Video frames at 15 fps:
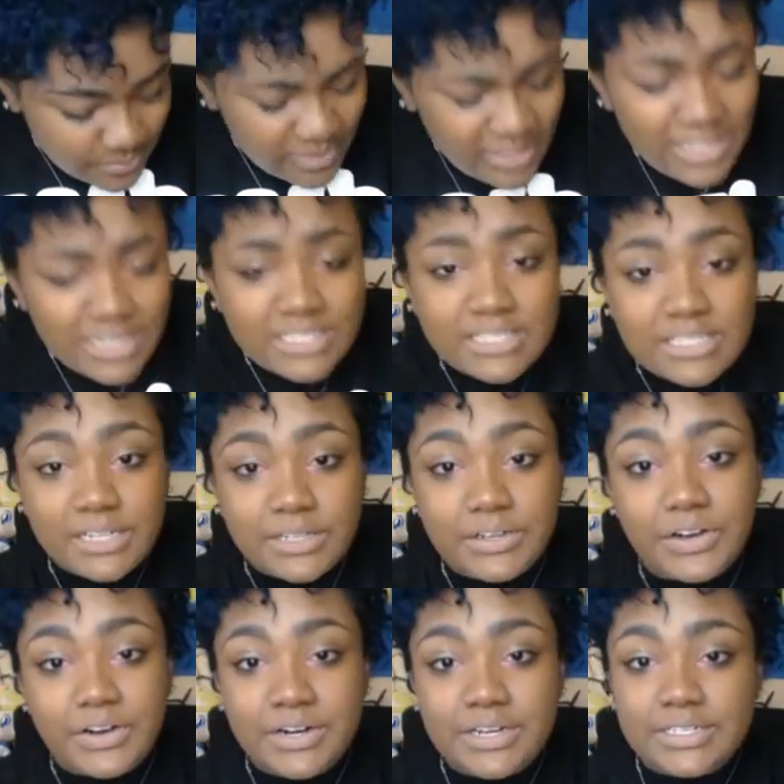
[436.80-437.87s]
It's Sailor
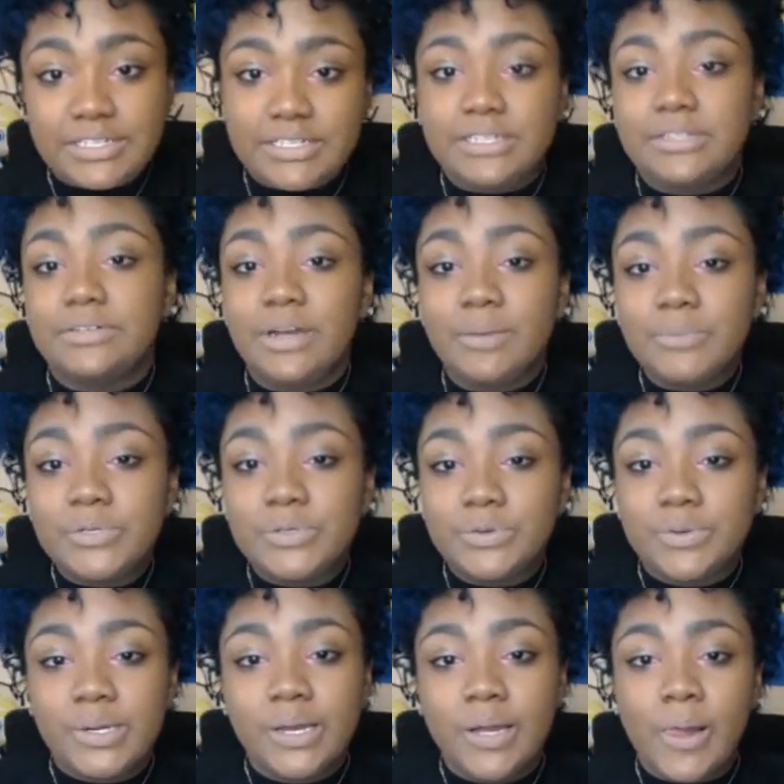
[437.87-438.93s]
Uranus and Sailor
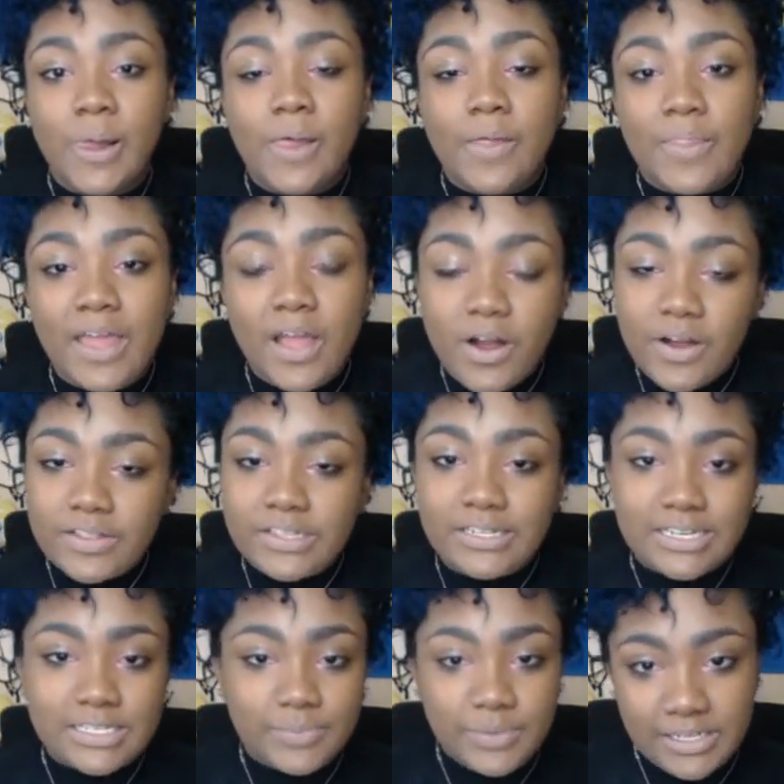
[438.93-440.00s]
Neptune. They are the
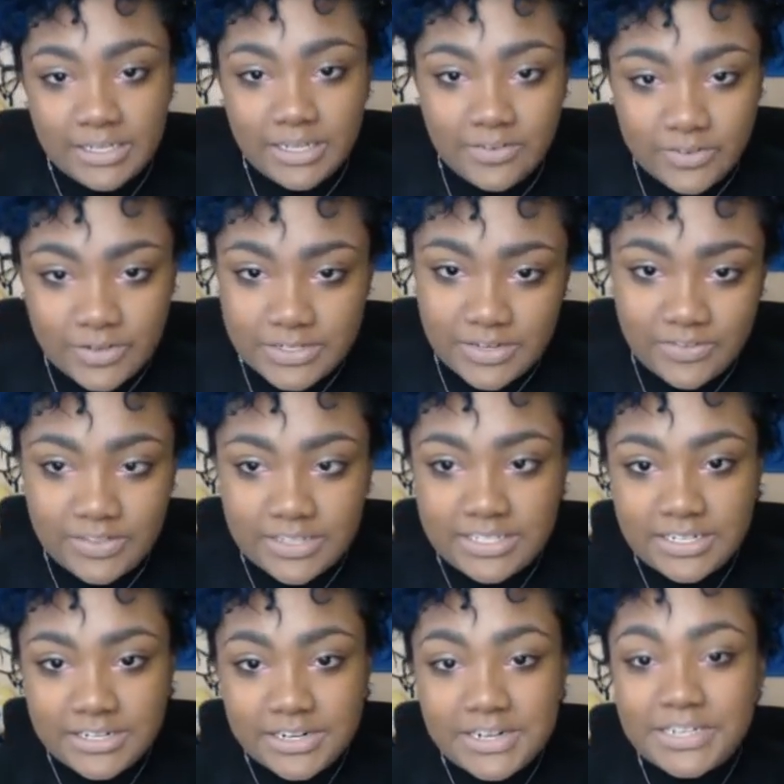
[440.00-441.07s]
lesbian lovers of the
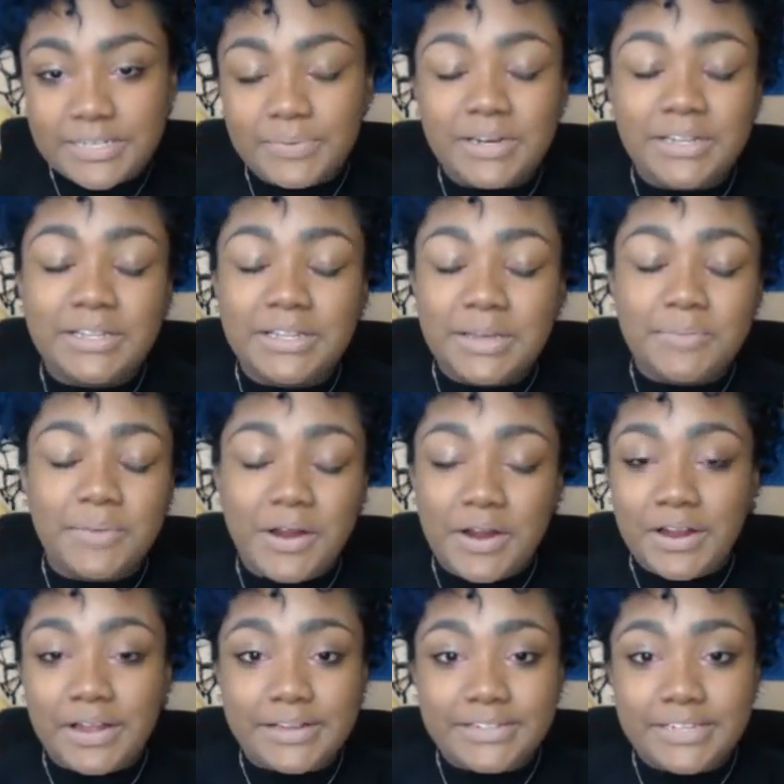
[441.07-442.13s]
series, but in the
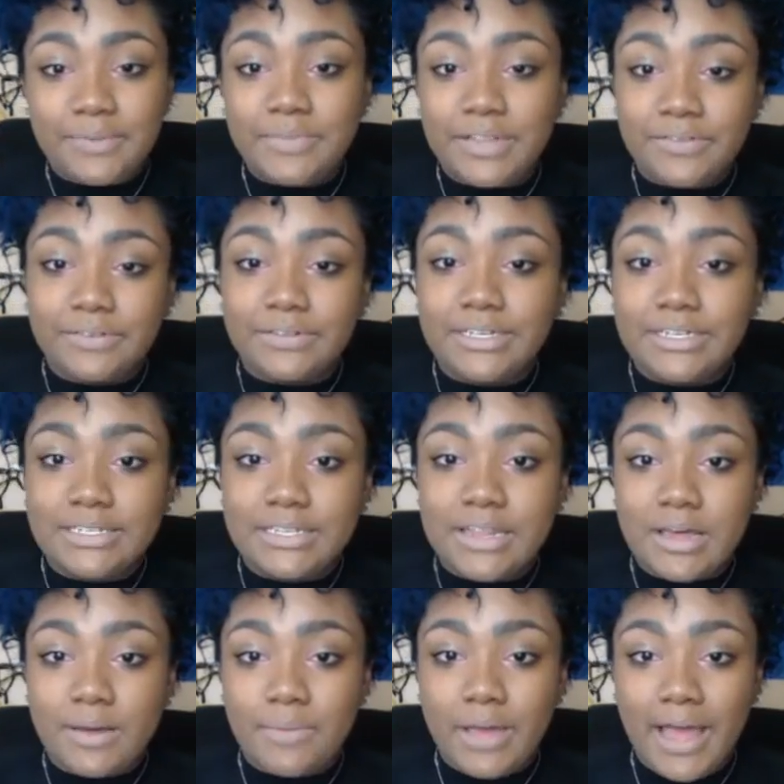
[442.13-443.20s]
American dub, they released
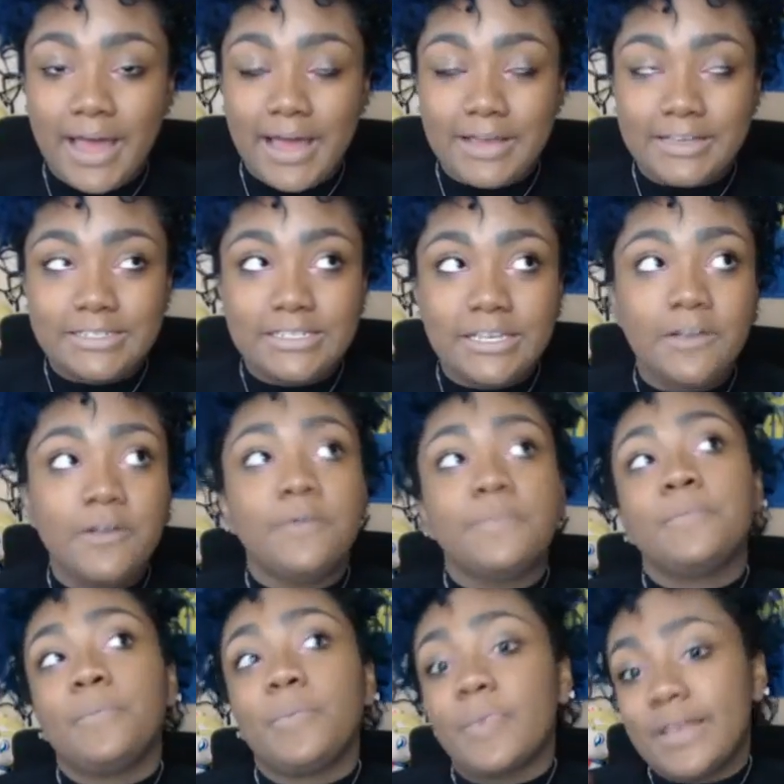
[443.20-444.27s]
them as
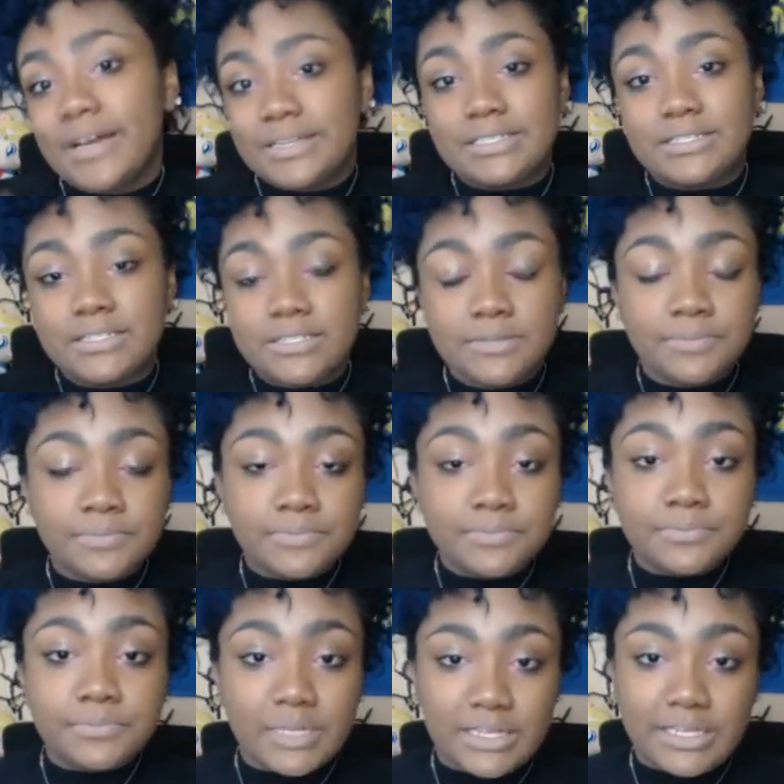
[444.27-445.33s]
cousins,
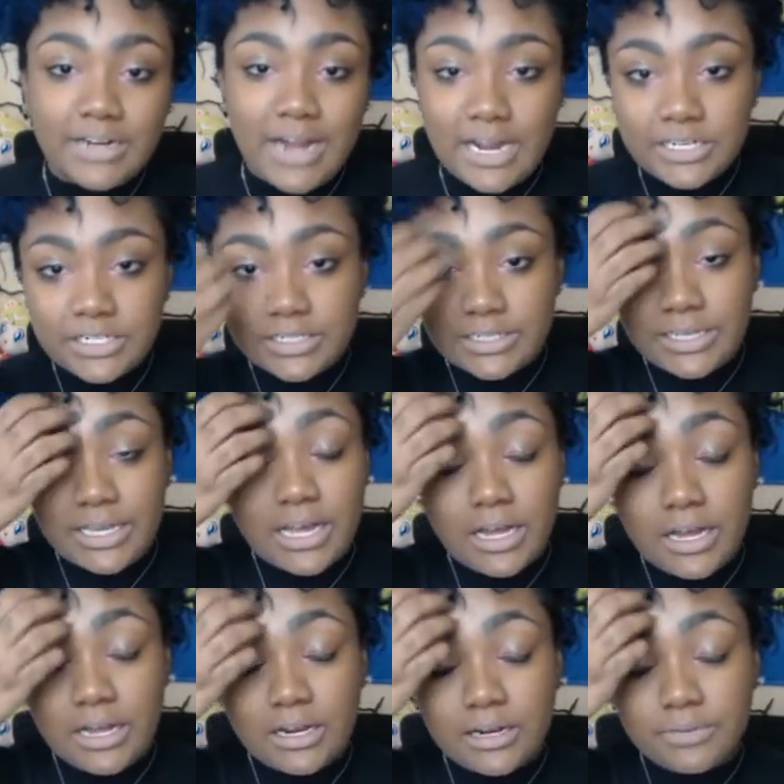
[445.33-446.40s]
but they're actually
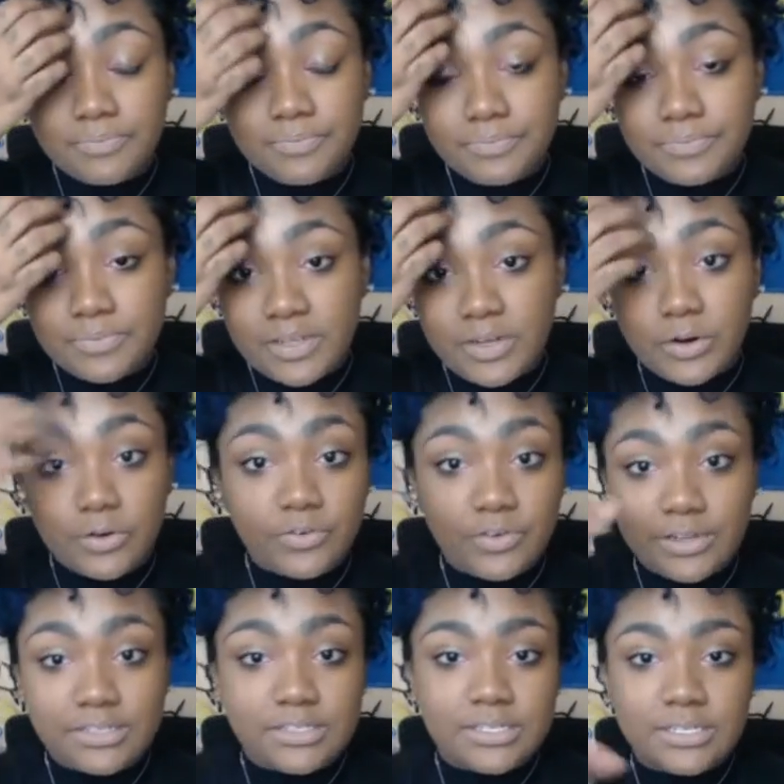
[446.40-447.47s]

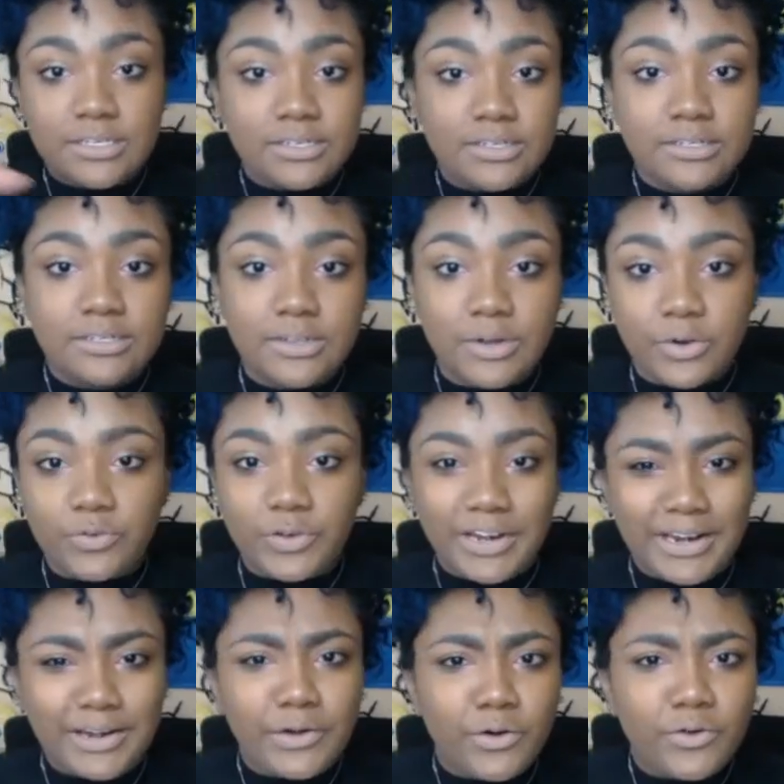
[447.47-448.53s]
girlfriend
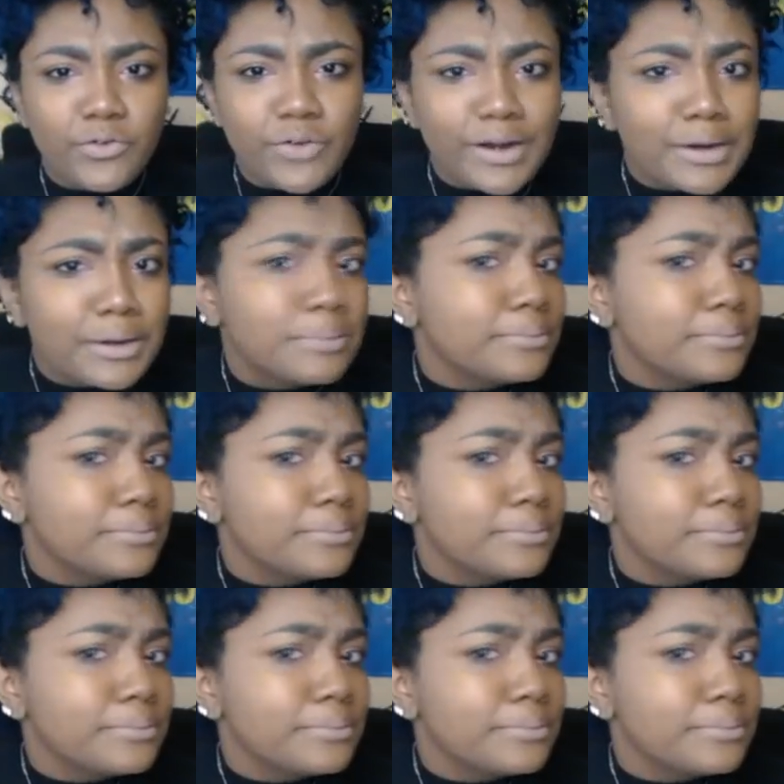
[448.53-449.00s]
and girlfriend.